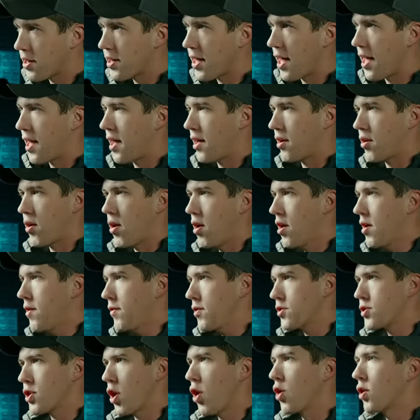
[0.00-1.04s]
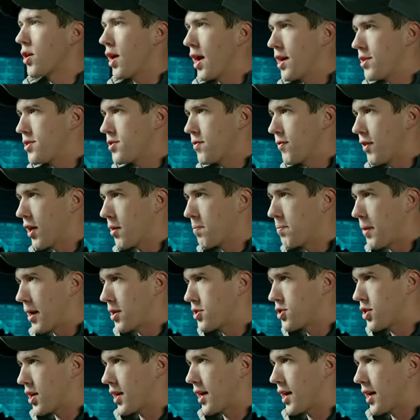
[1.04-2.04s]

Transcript: can, or there's all kinds of like budget